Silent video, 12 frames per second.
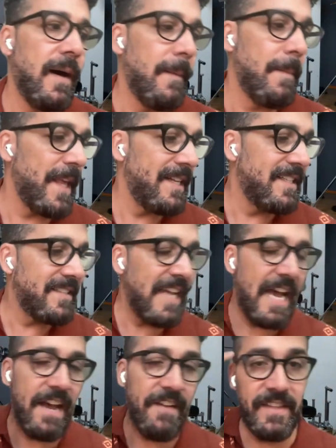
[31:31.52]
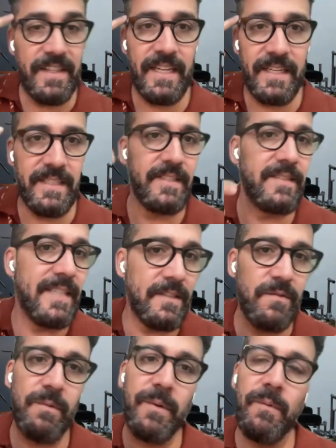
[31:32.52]
Um, and just having the ideas,
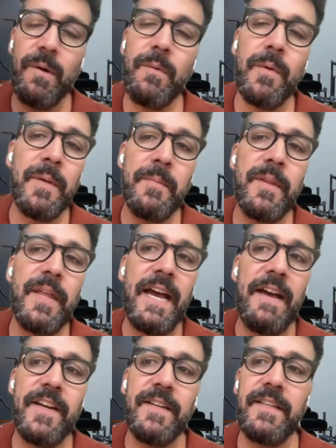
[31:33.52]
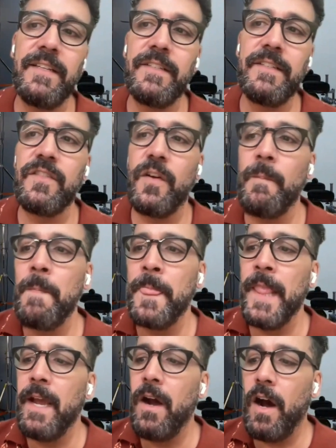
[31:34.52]
that's what we want. We want people to have ideas. So
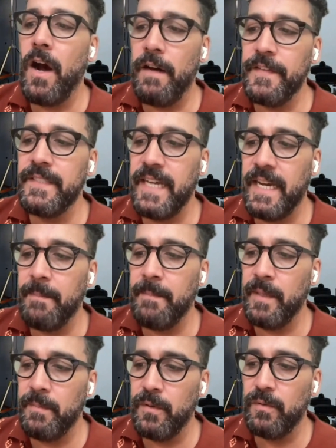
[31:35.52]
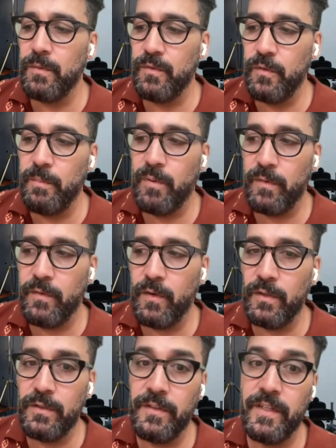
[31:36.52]
oftentimes people will do a
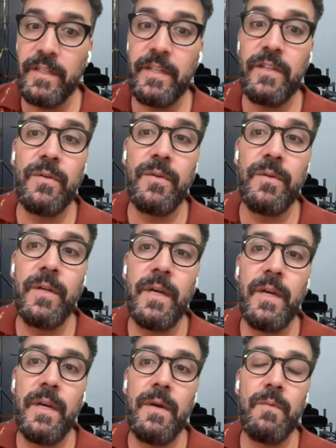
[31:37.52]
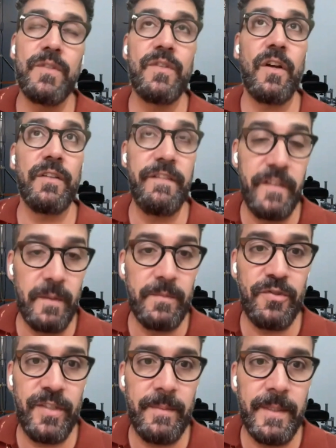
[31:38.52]
portfolio. They'll include what's called a film
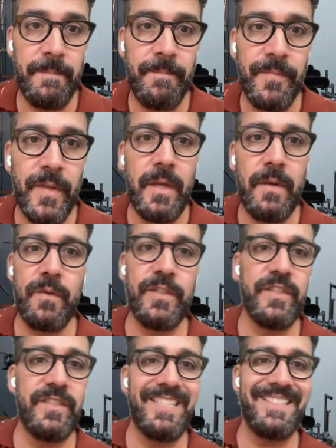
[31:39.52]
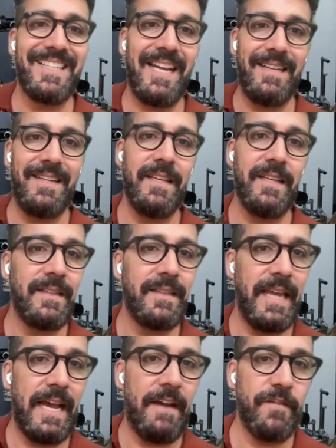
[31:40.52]
treatment, which is just an idea that
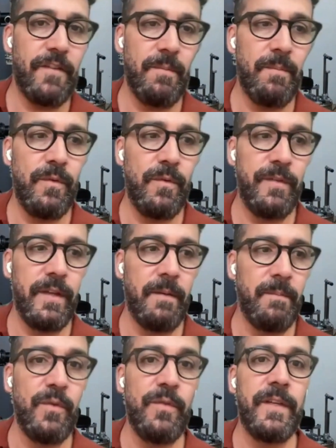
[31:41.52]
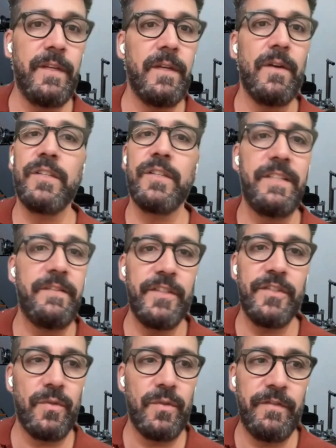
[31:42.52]
they have for movie, a movie or a
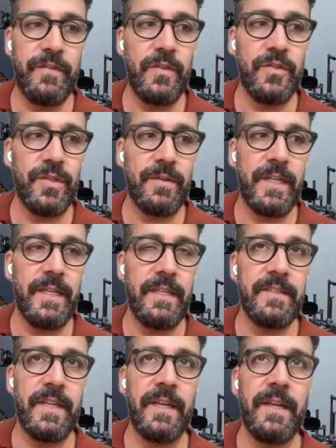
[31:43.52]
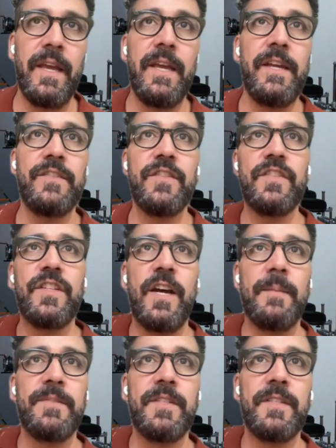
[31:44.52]
TV show in the future, right? It's like, here's a
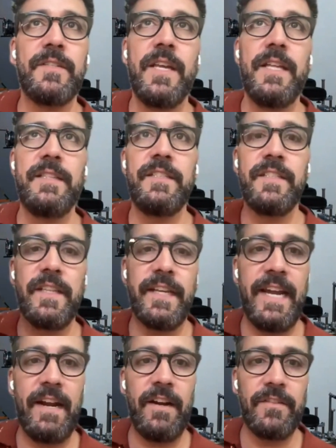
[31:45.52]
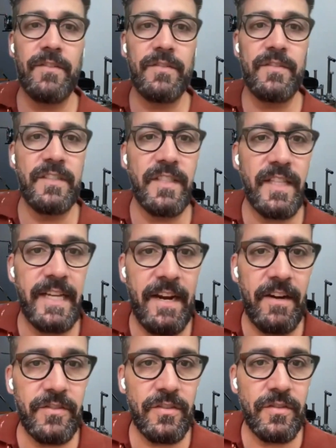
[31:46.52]
synopsis. These are the characters. These are the
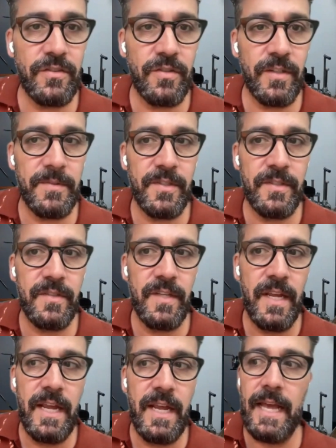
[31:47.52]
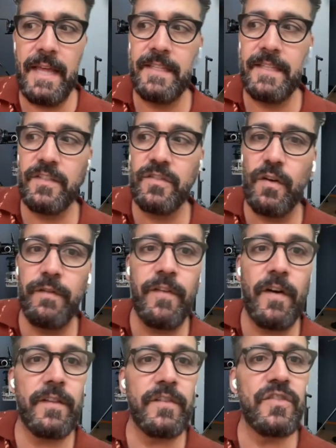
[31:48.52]
character descriptions. And this is so
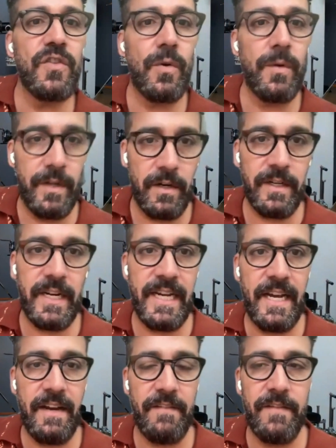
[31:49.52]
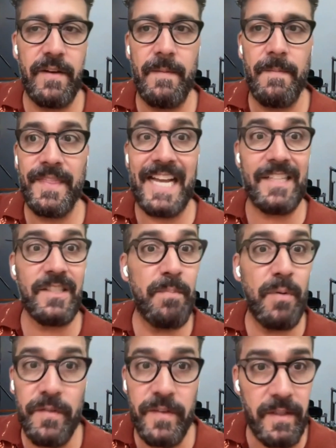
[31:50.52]
far the story arc I have. That's
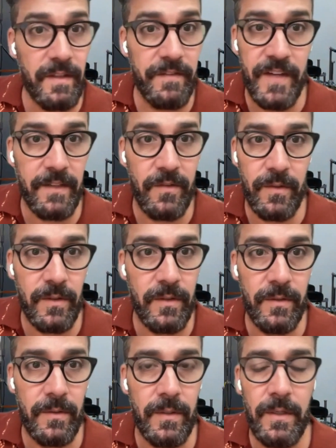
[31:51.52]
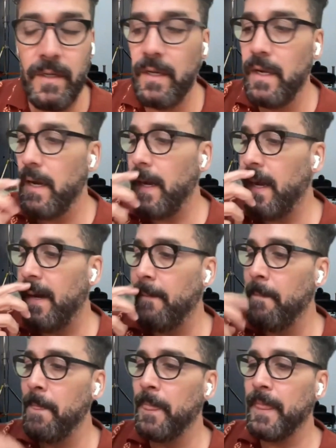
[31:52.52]
perfectly fine to include.
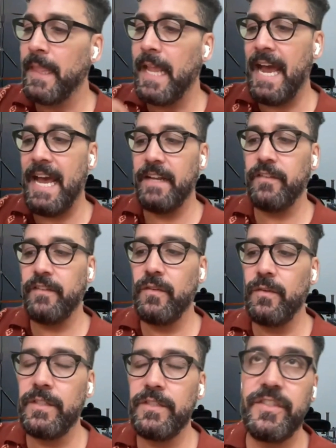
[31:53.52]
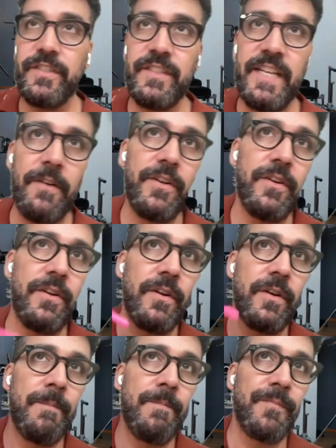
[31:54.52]
Um, I had a student, she's now in
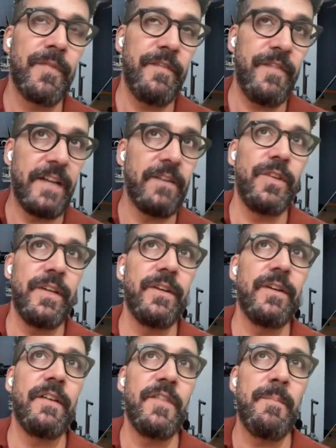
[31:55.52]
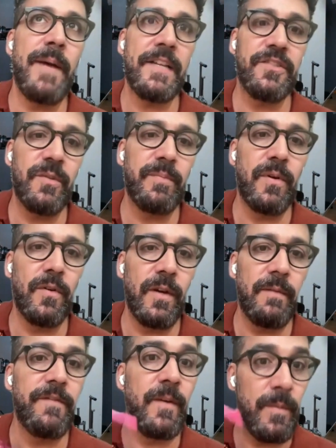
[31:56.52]
her final year of the bachelor
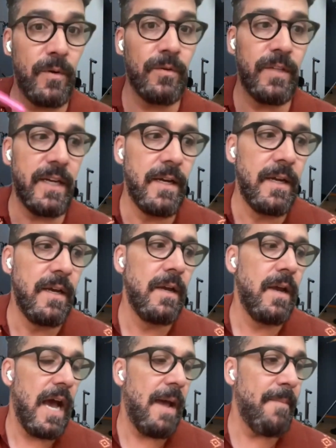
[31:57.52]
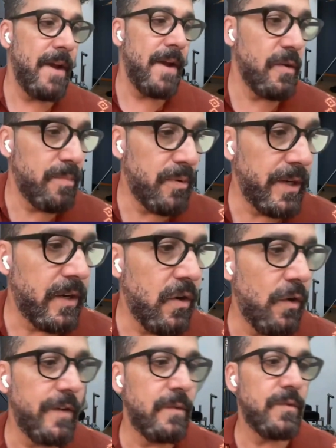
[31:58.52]
program from Bogota. I met her pre
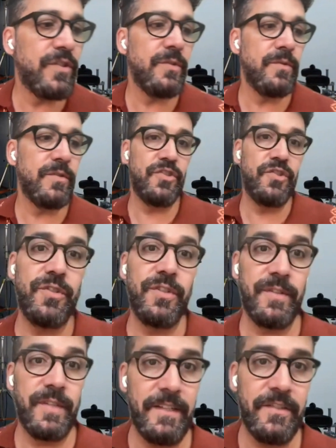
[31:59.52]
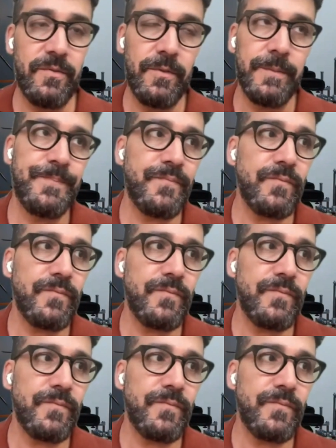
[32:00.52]
COVID when she a junior in high school.